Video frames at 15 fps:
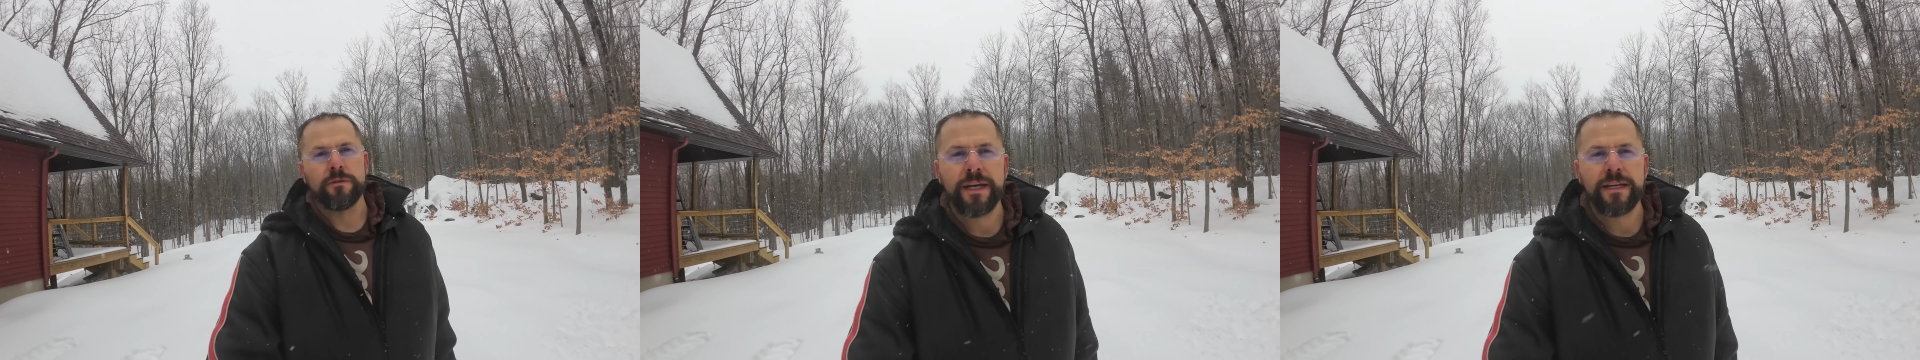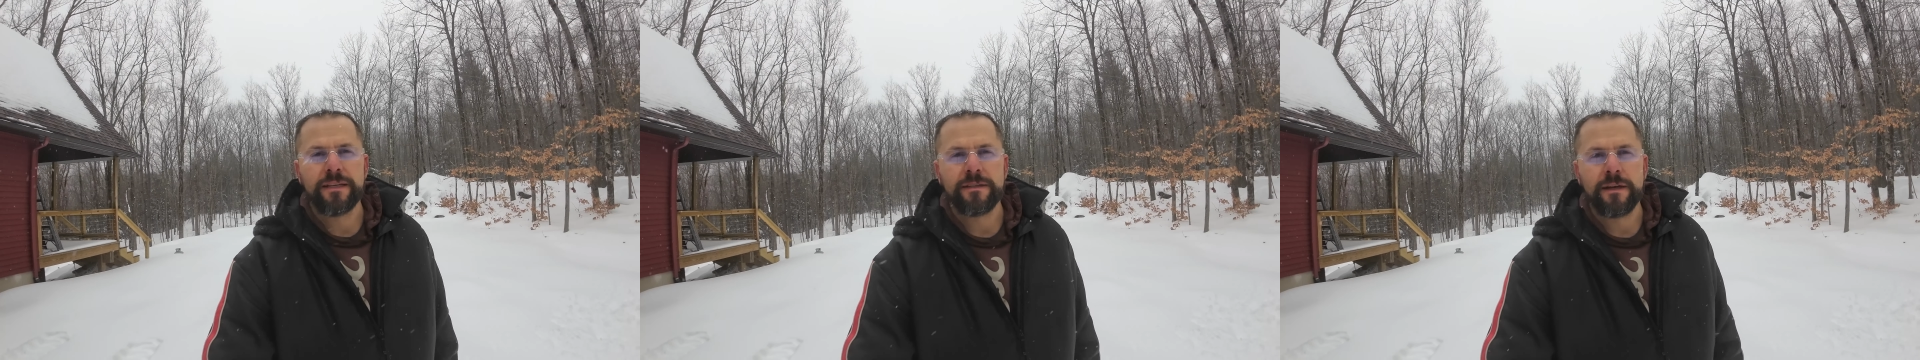
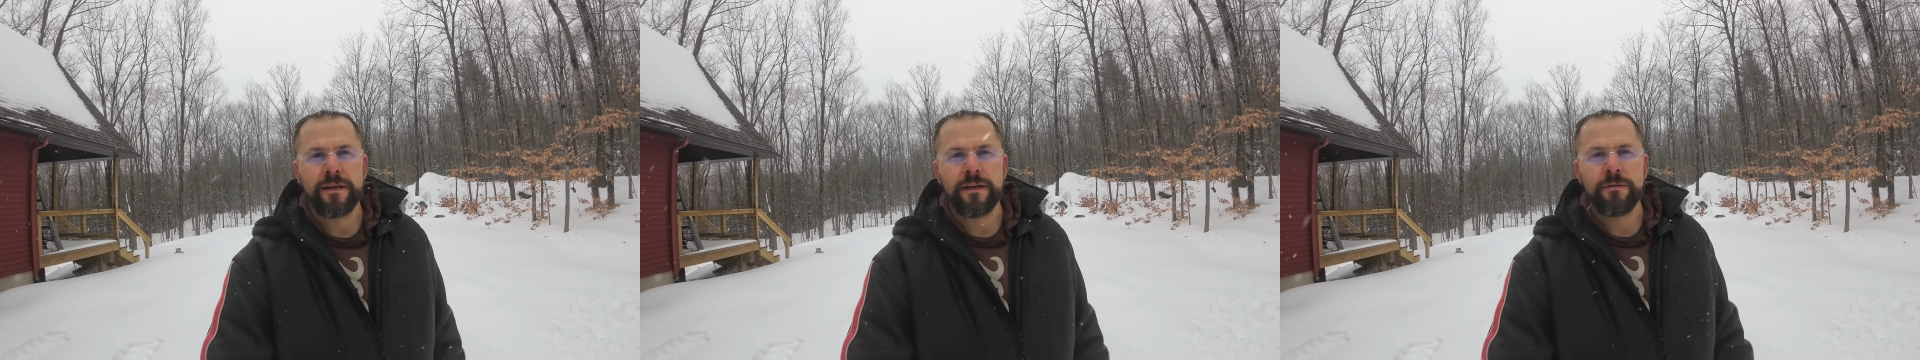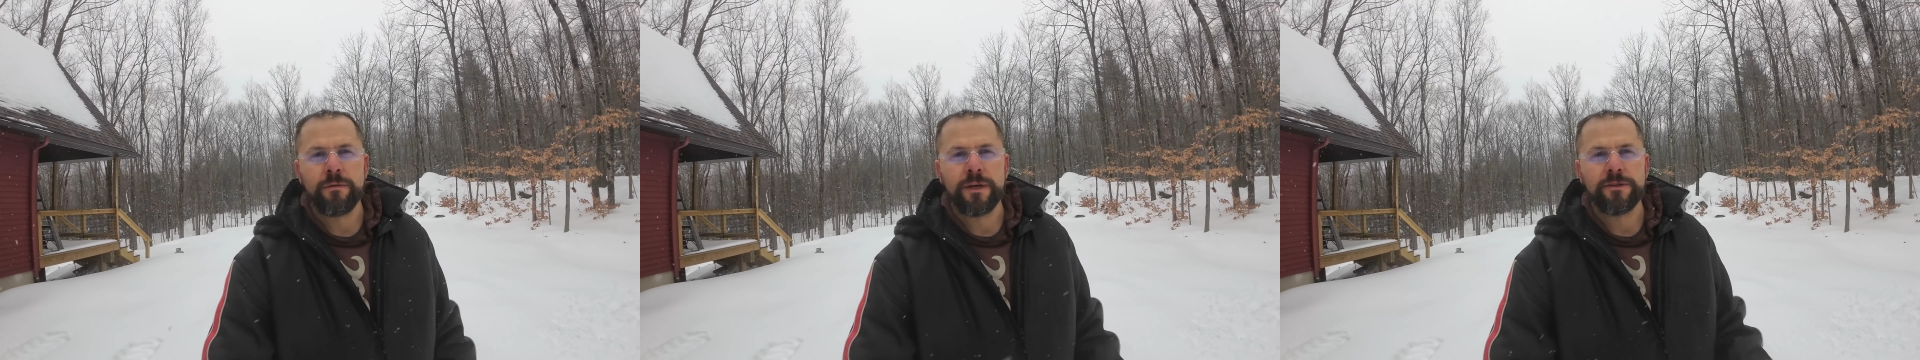You guys
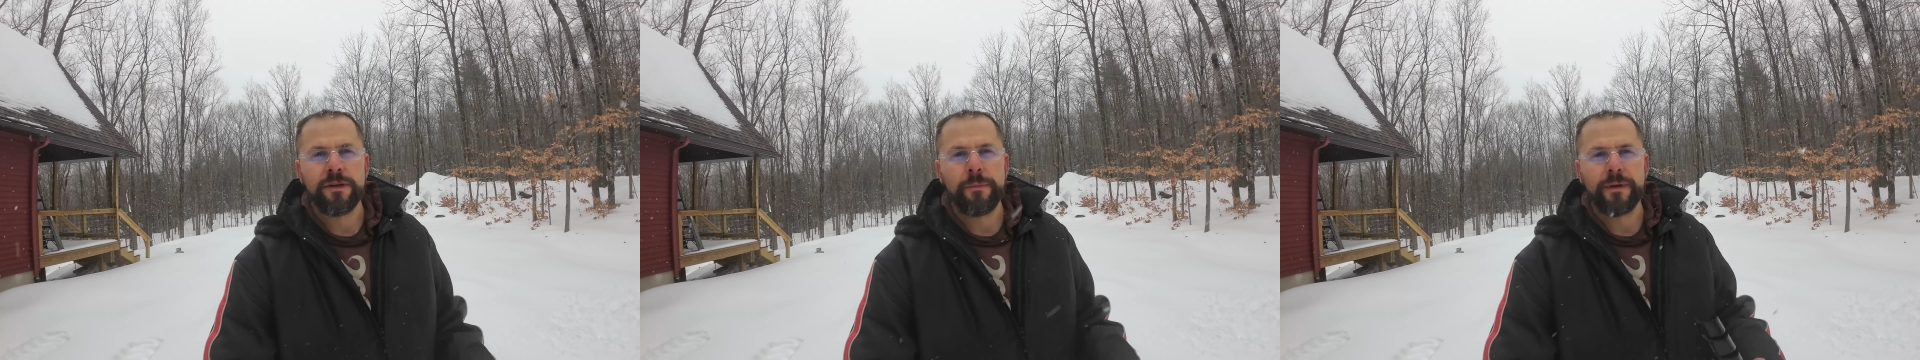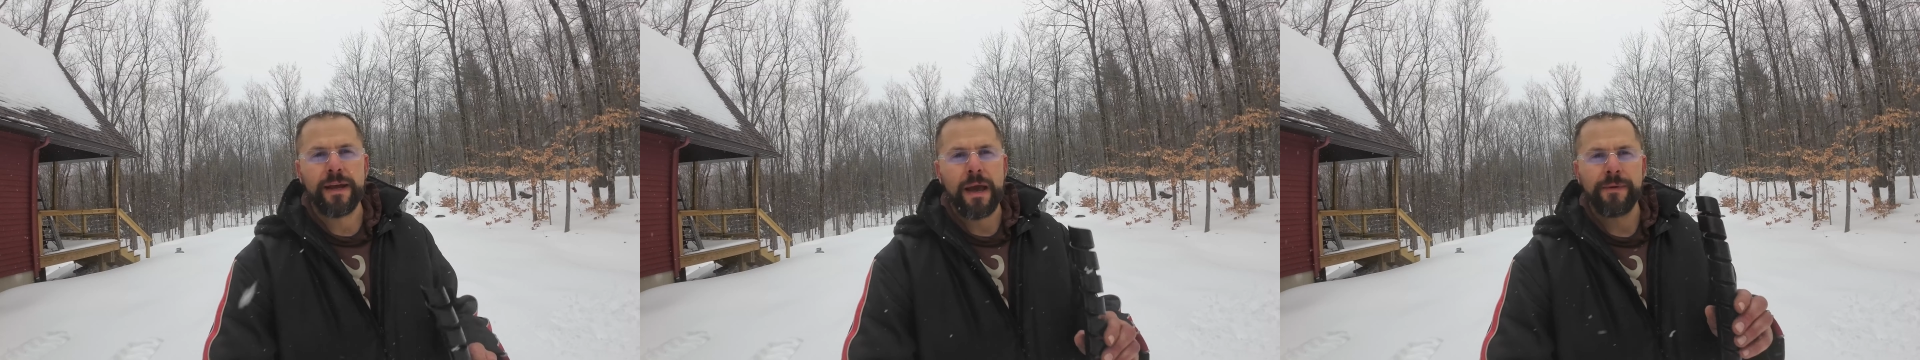want to
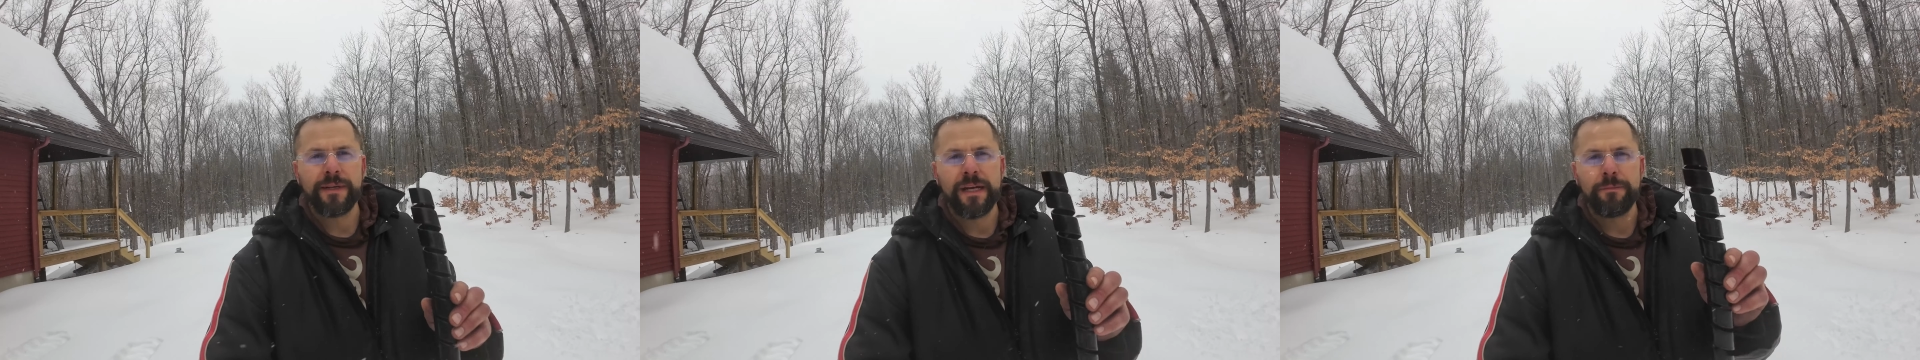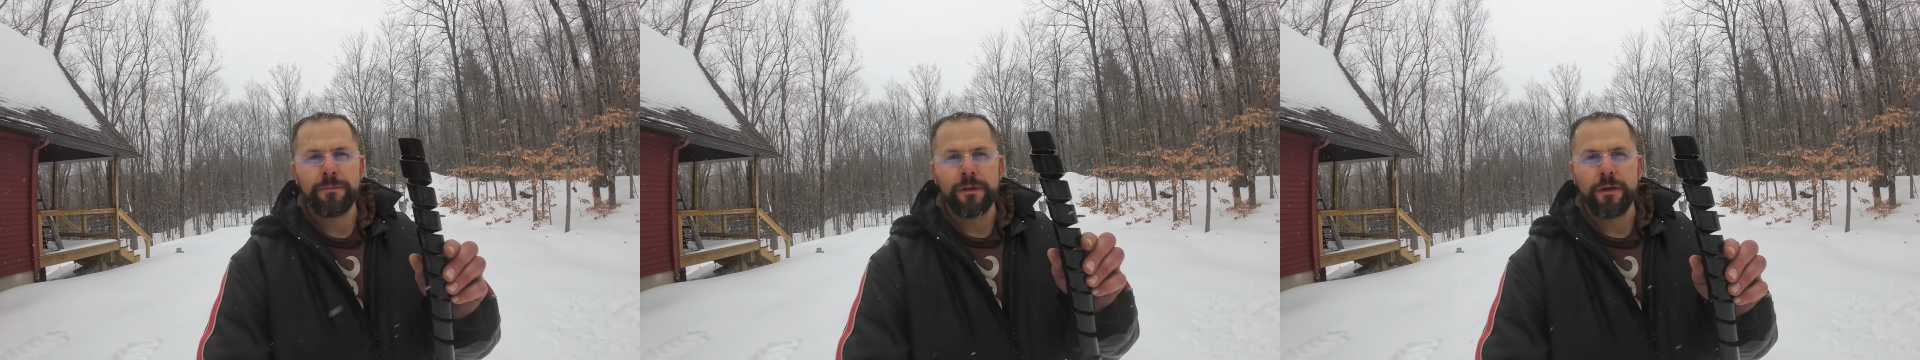drop a comment
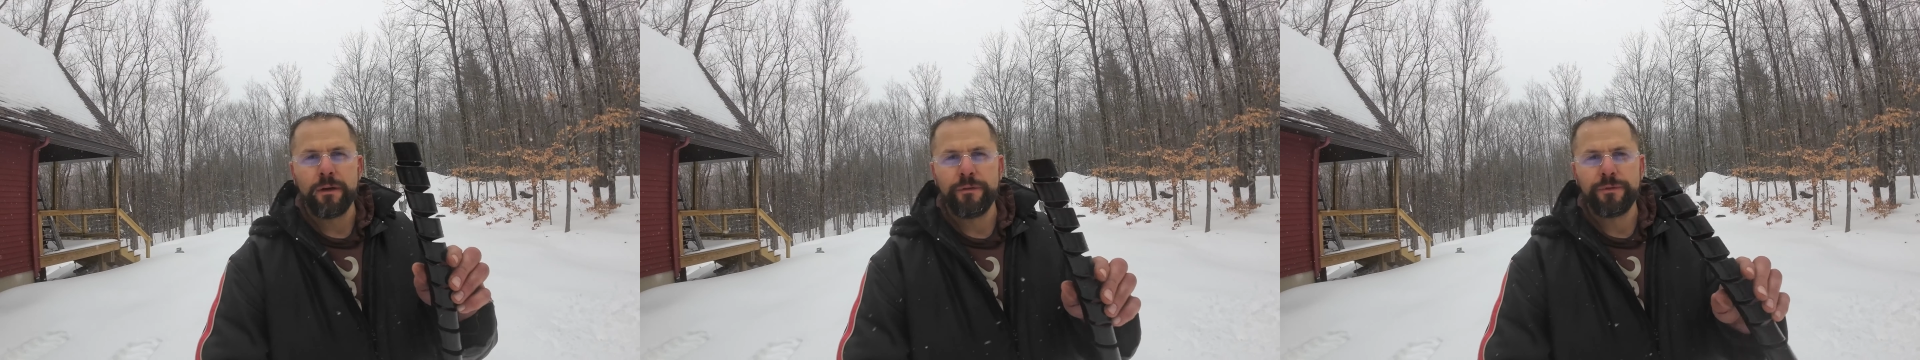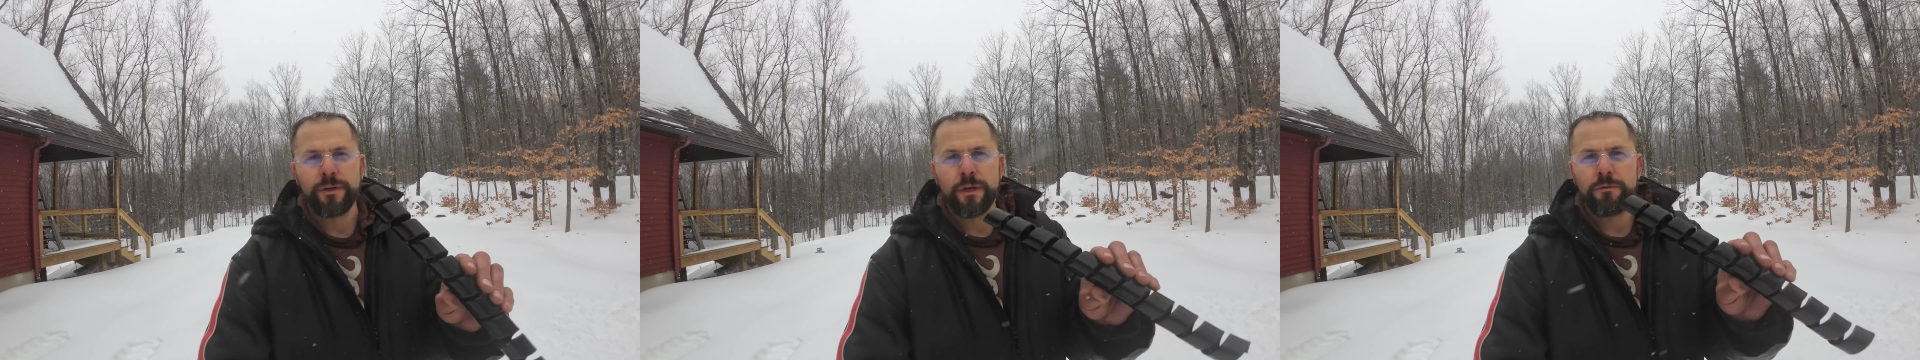down below
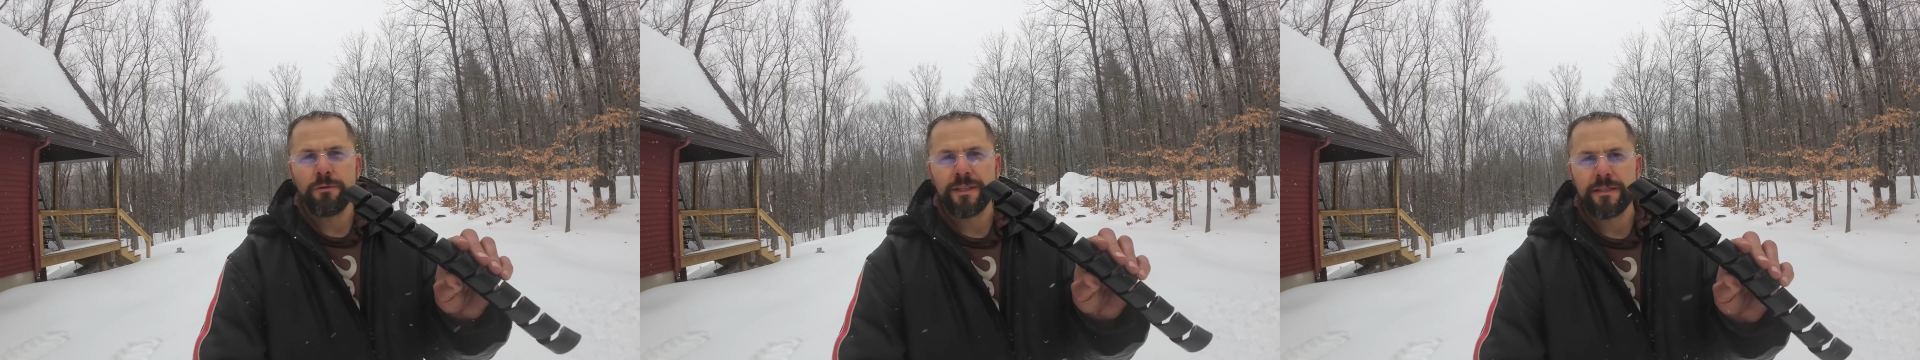if you know what